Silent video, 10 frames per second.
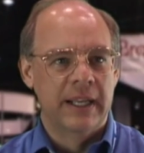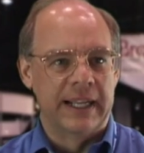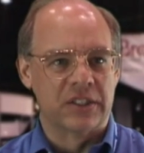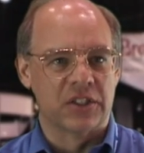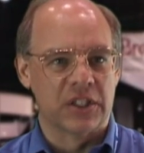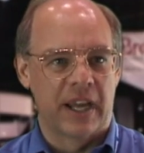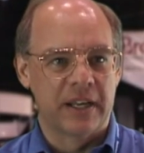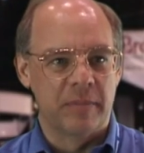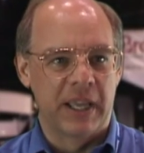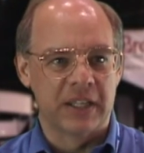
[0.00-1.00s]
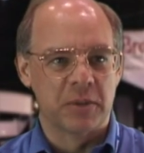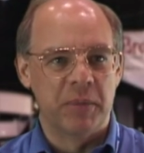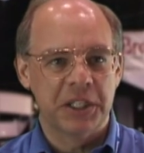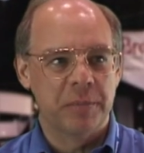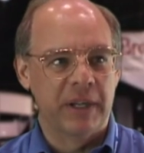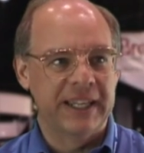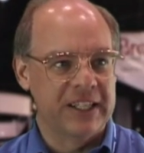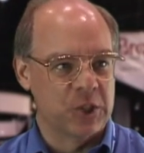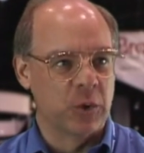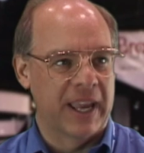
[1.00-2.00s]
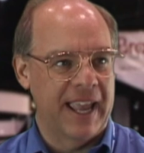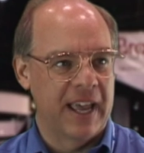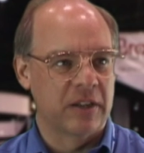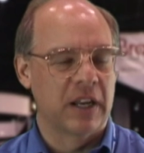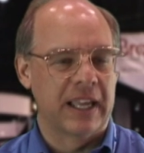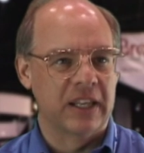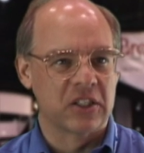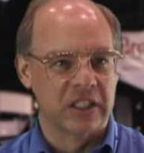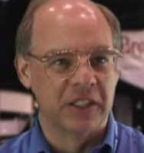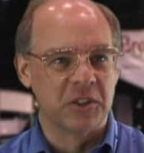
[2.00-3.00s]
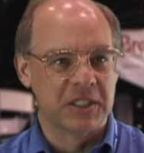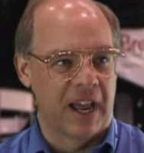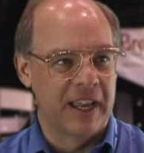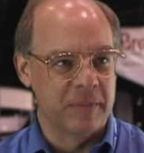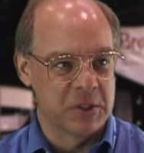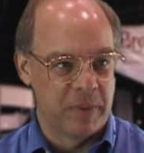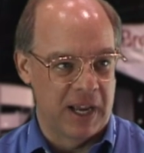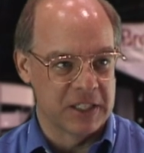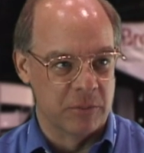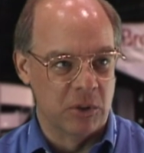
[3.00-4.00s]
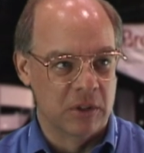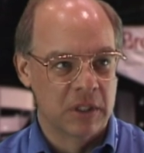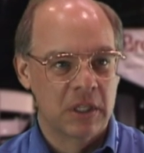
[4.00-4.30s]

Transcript: It's designed to make as much money as you can in as little time as possible.